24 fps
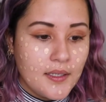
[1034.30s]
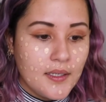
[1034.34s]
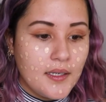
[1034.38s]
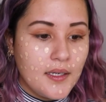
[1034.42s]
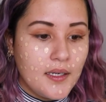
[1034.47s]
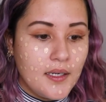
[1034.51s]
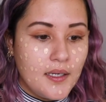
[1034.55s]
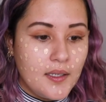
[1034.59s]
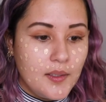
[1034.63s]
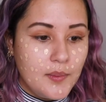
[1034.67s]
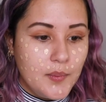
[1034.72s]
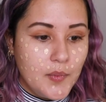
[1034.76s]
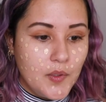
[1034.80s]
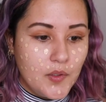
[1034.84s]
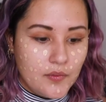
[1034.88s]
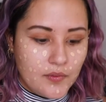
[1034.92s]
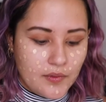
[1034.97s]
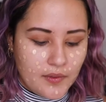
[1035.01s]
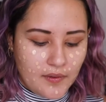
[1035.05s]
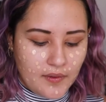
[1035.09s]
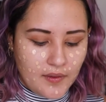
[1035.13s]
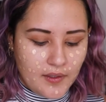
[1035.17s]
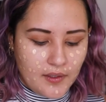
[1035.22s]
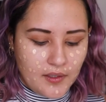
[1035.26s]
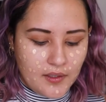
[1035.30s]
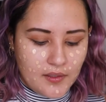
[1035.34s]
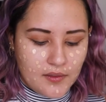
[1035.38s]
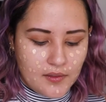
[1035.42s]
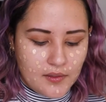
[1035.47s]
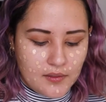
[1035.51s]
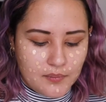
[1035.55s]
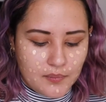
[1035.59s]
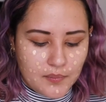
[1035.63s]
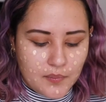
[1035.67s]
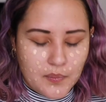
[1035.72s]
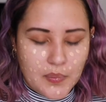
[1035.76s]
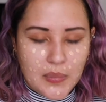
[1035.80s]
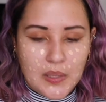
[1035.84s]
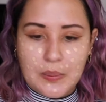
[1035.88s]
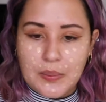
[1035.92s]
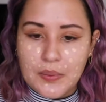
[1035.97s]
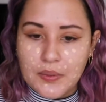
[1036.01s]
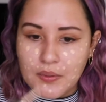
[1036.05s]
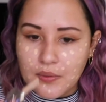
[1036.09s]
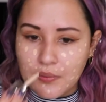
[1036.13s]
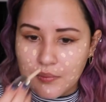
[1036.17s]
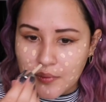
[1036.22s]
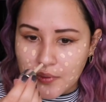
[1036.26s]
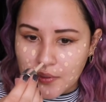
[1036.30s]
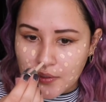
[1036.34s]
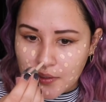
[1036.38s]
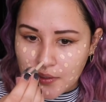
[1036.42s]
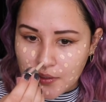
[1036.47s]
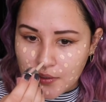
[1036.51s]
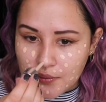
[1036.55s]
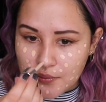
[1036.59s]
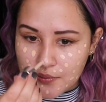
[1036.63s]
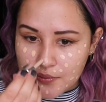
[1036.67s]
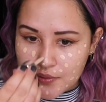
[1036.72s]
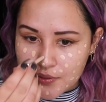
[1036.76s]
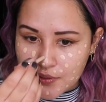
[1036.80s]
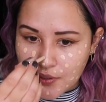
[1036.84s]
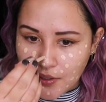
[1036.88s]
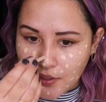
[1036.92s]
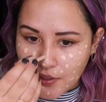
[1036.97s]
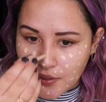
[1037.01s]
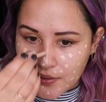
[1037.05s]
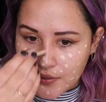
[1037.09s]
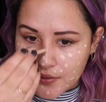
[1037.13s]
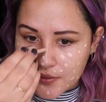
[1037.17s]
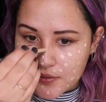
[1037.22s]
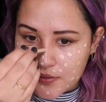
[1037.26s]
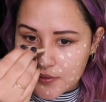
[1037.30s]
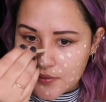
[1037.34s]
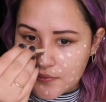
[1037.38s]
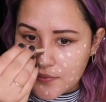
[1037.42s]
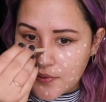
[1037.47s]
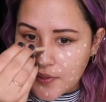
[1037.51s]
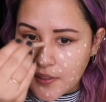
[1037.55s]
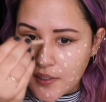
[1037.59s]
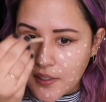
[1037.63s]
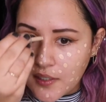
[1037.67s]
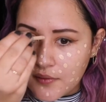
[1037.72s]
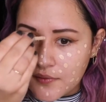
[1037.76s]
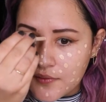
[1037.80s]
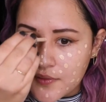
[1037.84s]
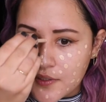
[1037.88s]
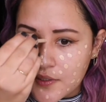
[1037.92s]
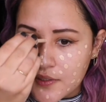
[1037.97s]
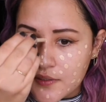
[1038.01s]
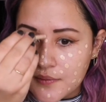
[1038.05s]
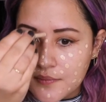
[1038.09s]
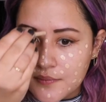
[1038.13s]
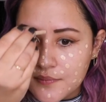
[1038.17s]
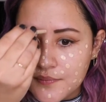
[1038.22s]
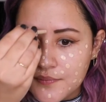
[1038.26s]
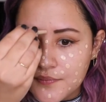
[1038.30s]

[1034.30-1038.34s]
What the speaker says: Over there, the people don't really use cars very often,